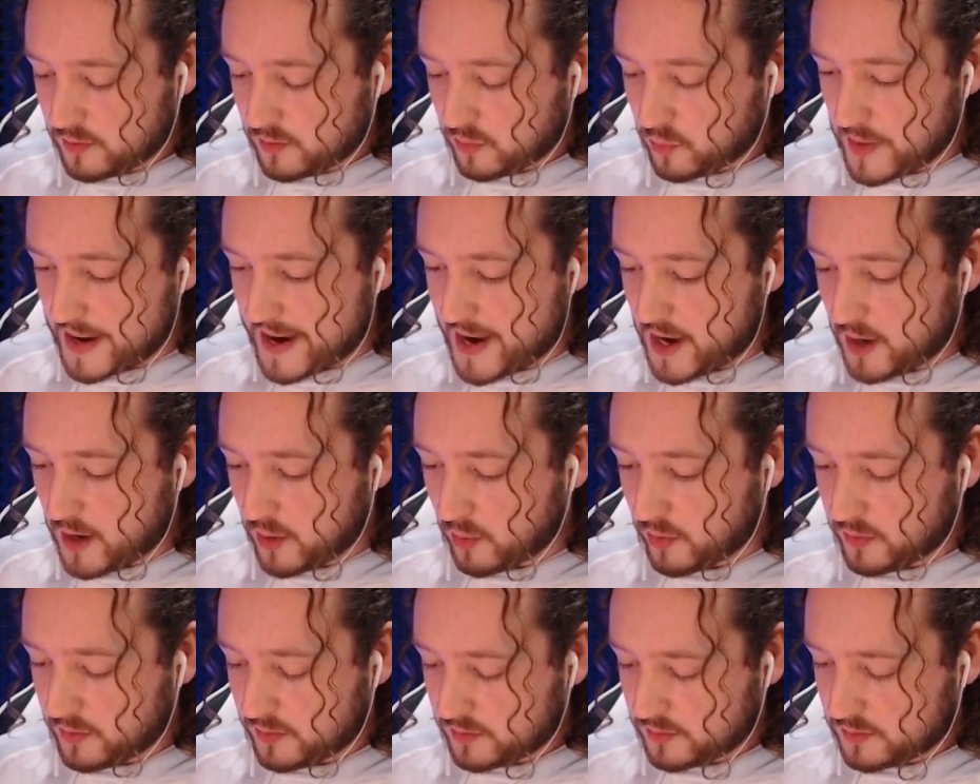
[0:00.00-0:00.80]

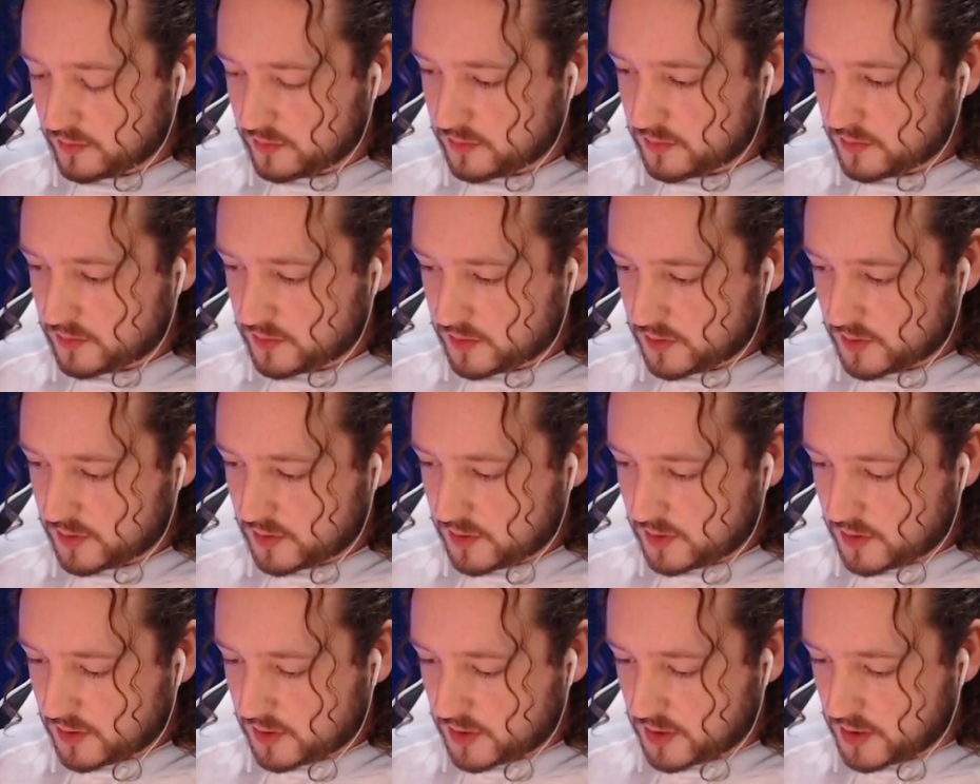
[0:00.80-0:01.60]
Wow.
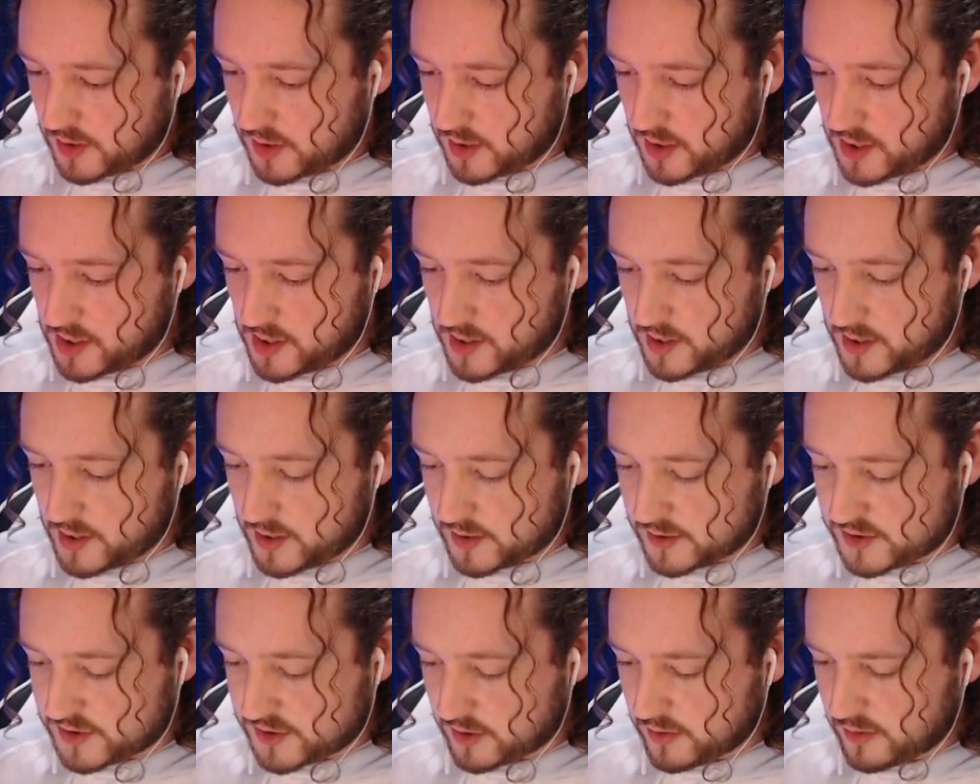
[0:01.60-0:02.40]

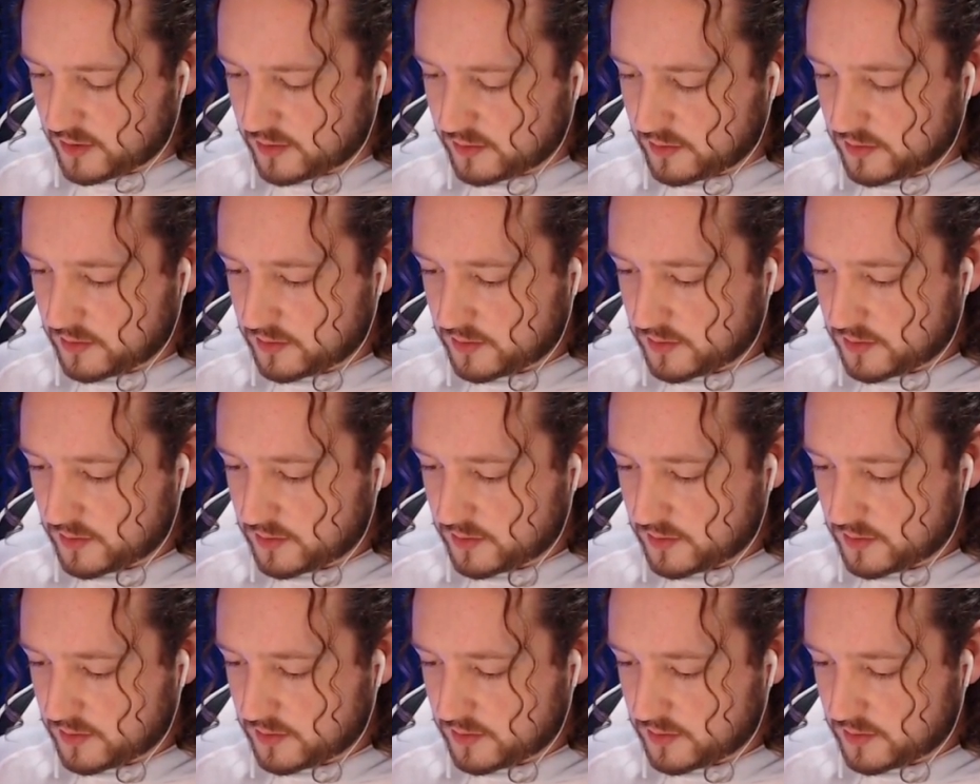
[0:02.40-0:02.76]
Uh, sir?